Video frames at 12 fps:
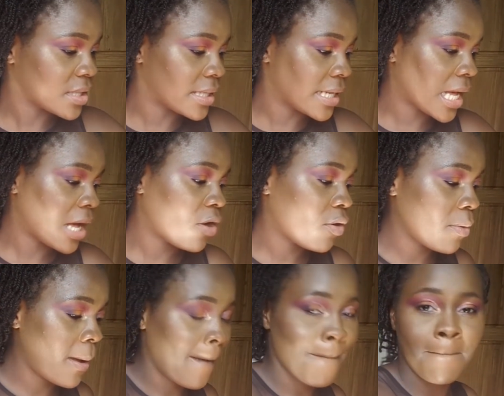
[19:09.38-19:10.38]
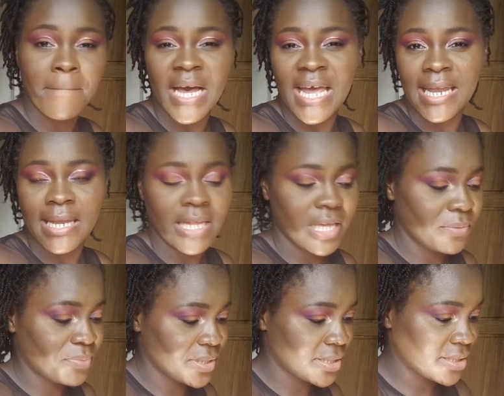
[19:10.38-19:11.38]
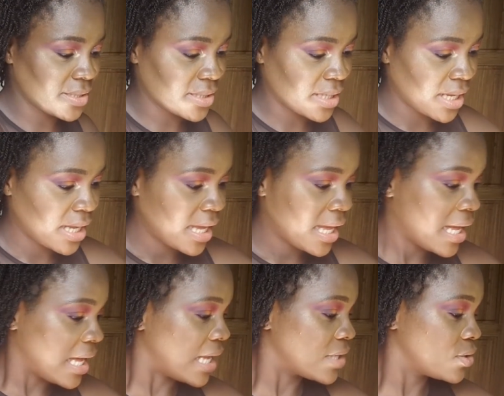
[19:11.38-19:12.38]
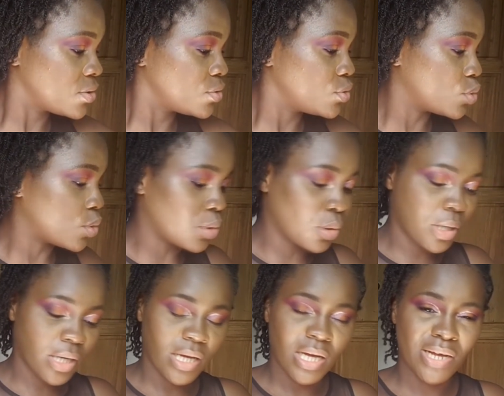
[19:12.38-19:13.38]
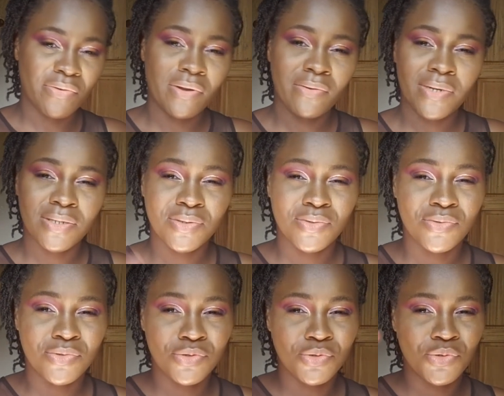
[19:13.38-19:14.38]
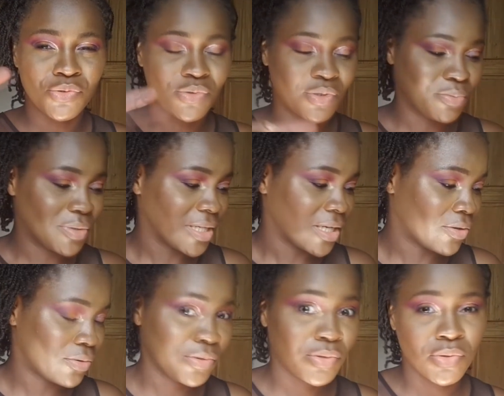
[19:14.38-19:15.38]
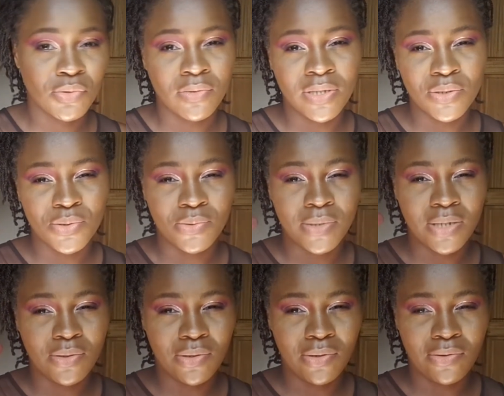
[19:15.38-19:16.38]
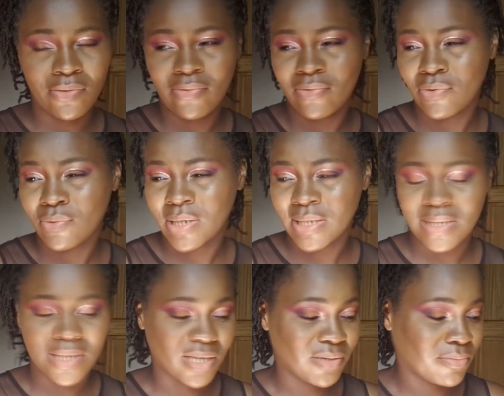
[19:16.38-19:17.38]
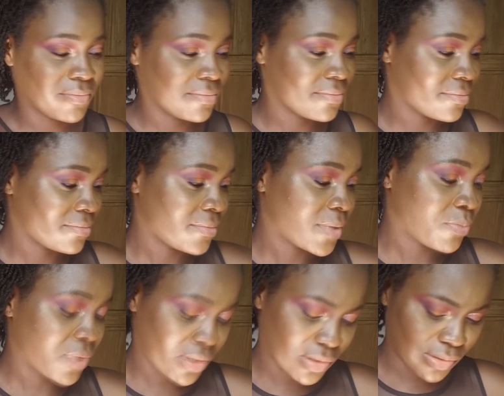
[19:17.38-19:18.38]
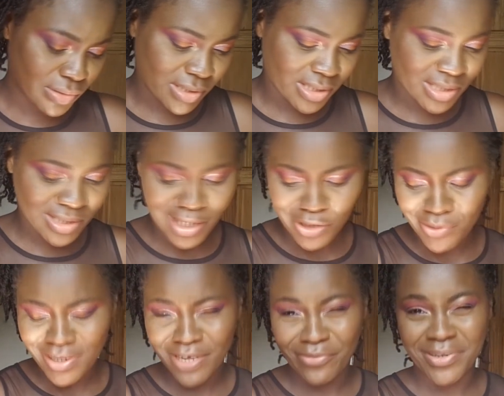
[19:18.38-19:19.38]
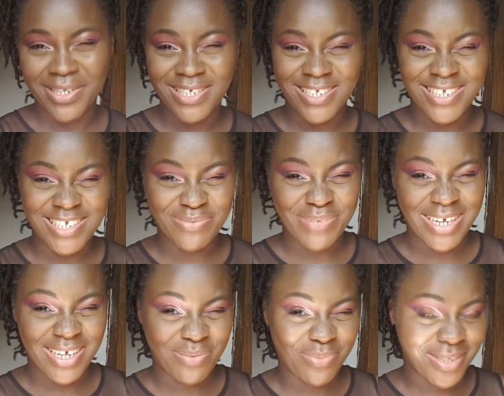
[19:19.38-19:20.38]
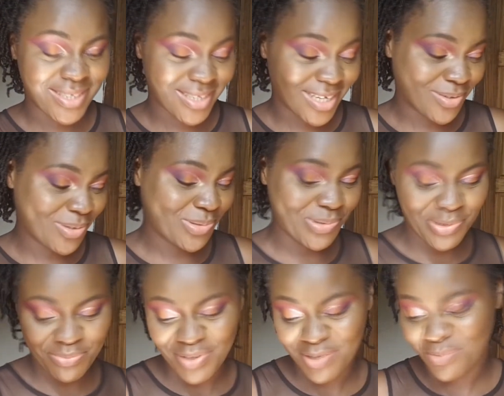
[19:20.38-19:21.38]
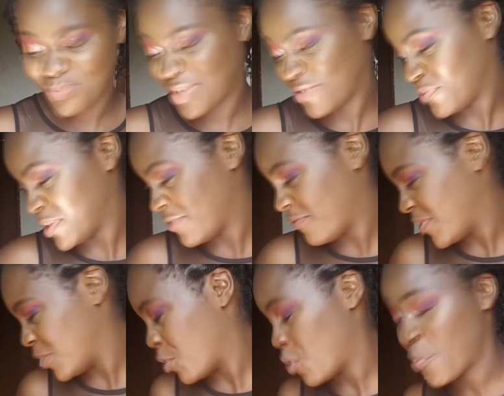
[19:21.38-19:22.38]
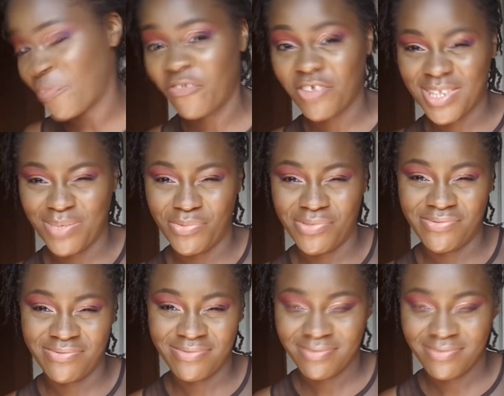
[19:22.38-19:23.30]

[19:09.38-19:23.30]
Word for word: now my lips, I don't know, I really want to go nude, but I also want to wear color for one time, because I don't like really changing my habits. I don't know, it makes me really feel uncomfortable,